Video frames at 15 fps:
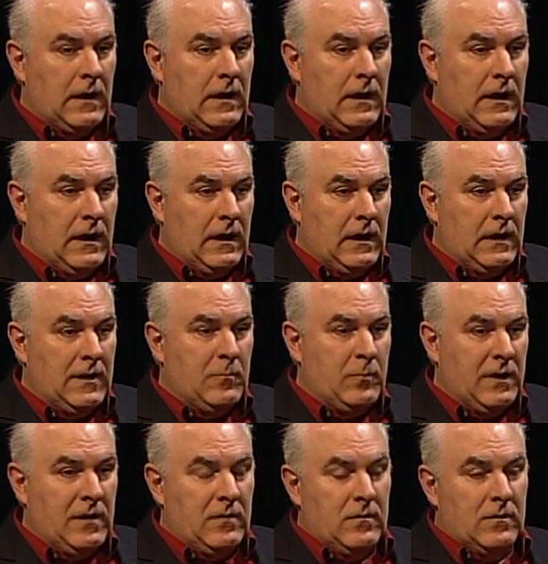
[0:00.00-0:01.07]
And he
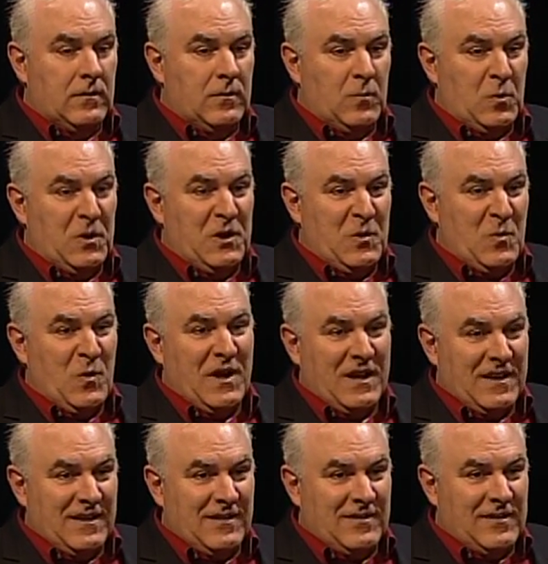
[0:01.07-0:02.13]
beat Willie
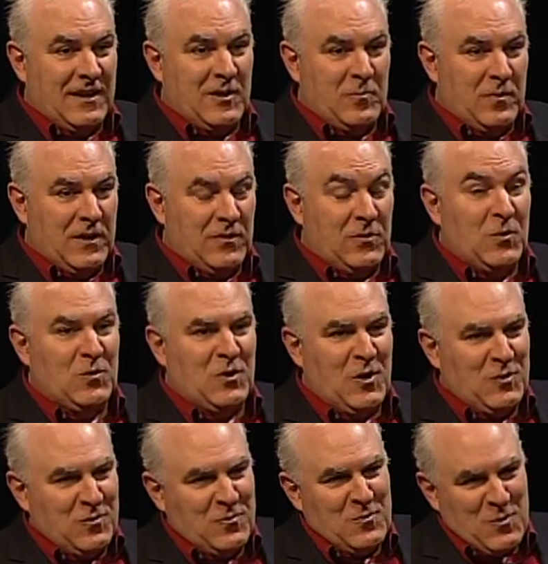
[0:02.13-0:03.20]
Wick in second place, was
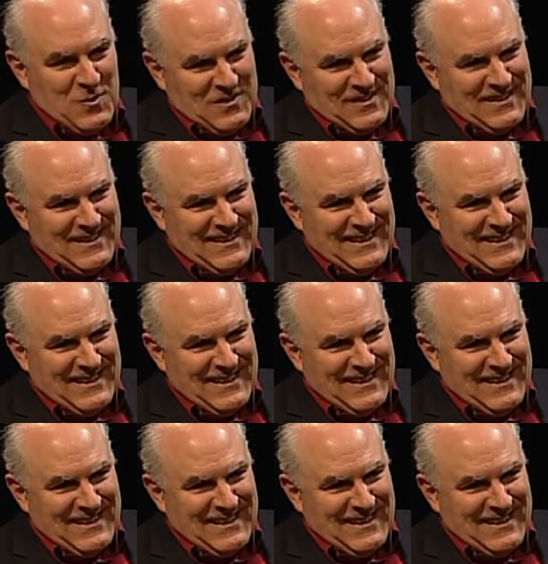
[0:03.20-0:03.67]
also from Quincy.